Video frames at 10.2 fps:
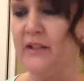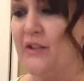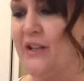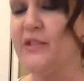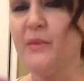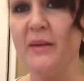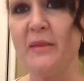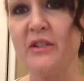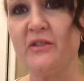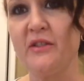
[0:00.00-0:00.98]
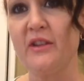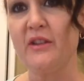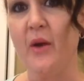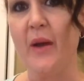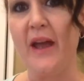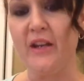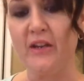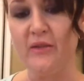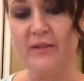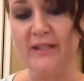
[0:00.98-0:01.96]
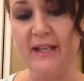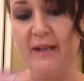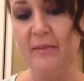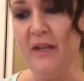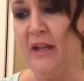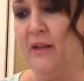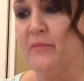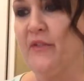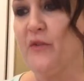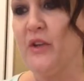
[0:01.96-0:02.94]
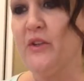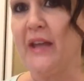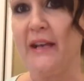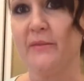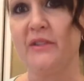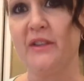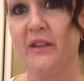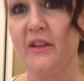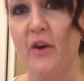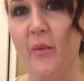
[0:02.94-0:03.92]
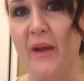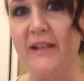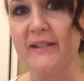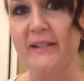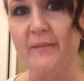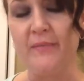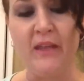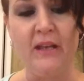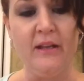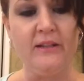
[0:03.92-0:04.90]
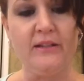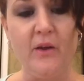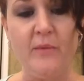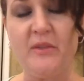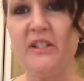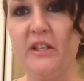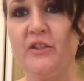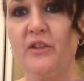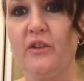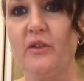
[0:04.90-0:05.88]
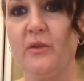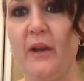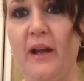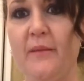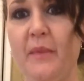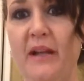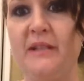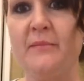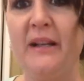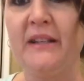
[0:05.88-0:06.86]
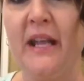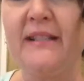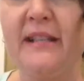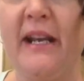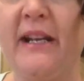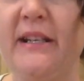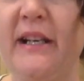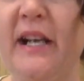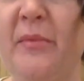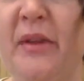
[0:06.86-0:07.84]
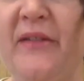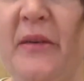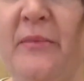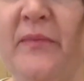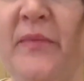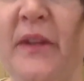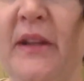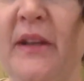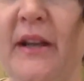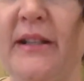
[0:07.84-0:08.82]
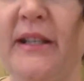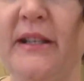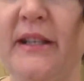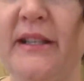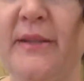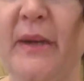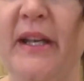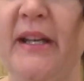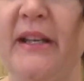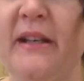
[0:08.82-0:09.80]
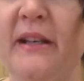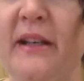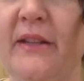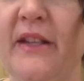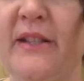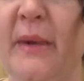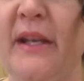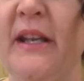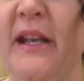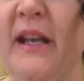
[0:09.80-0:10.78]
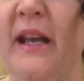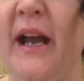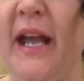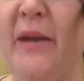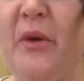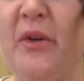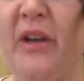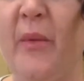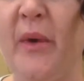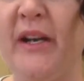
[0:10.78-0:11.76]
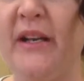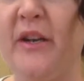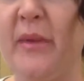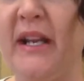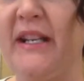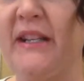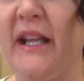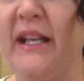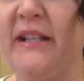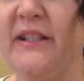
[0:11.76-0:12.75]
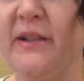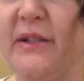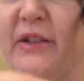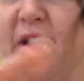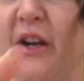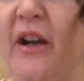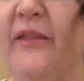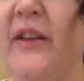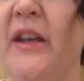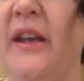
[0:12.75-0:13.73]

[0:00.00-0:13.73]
So I just want to make sure that you know how to use them before you get them, so that you don't waste them. So I'm just going to do. I did mine last night. I did a couple of them. I did this one and this one. I had a polka dot one on here, but I didn't like it, so I took it off.